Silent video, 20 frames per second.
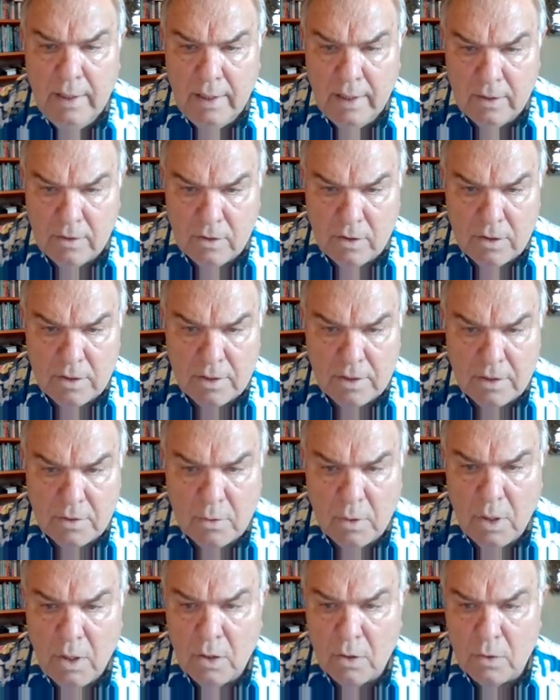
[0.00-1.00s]
in order to
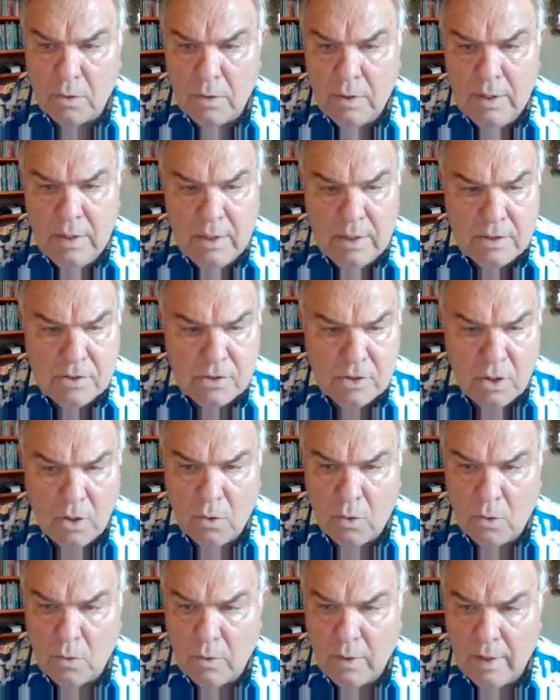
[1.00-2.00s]
grow.
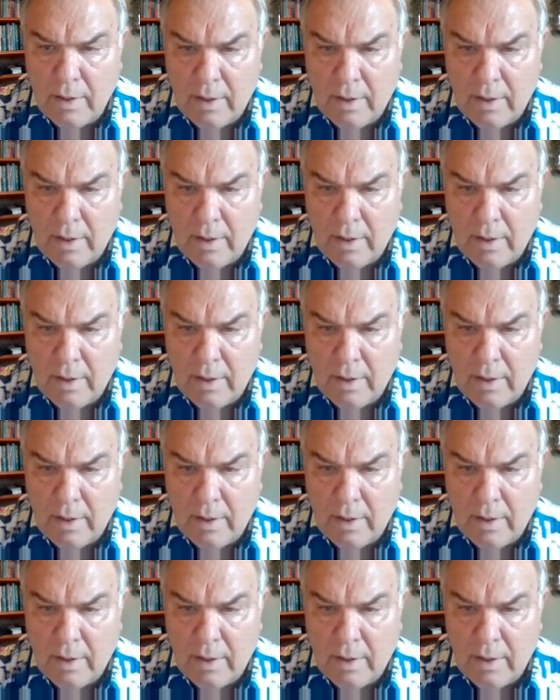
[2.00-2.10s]
So